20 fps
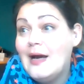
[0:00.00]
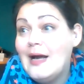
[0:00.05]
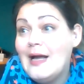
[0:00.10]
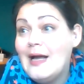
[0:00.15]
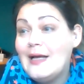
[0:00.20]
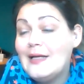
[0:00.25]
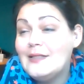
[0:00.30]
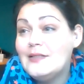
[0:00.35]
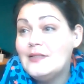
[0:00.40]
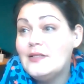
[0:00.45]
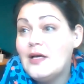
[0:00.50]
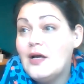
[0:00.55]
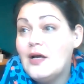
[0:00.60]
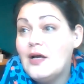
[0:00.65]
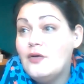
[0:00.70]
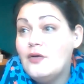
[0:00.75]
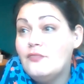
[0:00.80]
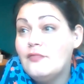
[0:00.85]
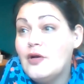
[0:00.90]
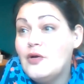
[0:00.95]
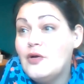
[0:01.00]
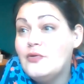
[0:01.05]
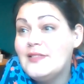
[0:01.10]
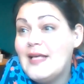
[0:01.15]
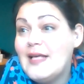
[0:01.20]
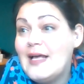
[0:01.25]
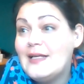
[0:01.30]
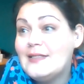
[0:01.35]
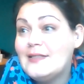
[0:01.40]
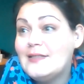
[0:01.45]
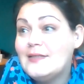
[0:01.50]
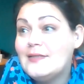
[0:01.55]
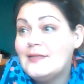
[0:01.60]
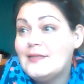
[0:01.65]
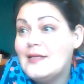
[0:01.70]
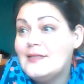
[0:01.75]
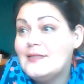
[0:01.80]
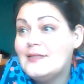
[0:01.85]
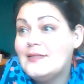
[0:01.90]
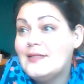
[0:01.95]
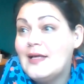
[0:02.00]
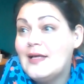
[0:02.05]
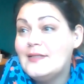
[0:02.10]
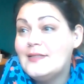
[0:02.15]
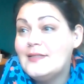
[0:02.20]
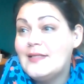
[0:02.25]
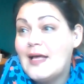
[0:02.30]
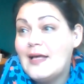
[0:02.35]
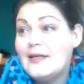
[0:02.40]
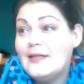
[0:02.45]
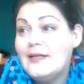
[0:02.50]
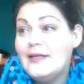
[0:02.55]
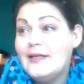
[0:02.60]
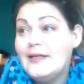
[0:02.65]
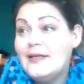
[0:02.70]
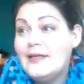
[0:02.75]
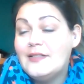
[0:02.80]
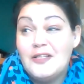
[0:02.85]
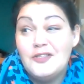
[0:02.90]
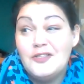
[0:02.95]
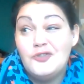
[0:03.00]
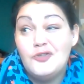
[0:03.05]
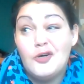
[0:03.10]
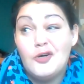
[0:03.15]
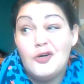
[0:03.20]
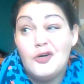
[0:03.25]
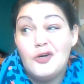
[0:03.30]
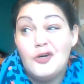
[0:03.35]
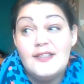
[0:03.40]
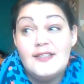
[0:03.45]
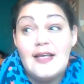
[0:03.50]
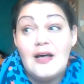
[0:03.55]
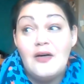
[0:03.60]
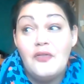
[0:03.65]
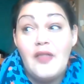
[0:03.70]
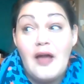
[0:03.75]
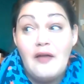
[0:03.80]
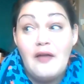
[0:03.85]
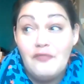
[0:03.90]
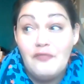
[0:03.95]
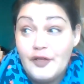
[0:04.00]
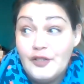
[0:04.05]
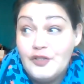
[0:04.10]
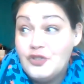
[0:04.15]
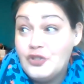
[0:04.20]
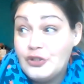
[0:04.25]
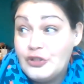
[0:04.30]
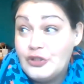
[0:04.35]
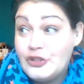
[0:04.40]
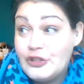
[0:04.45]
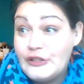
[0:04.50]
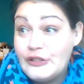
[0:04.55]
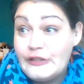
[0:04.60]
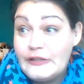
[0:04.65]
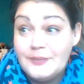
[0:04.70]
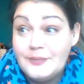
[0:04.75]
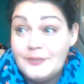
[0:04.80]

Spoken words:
And Rose S says that sadly, it's very strong in South African churches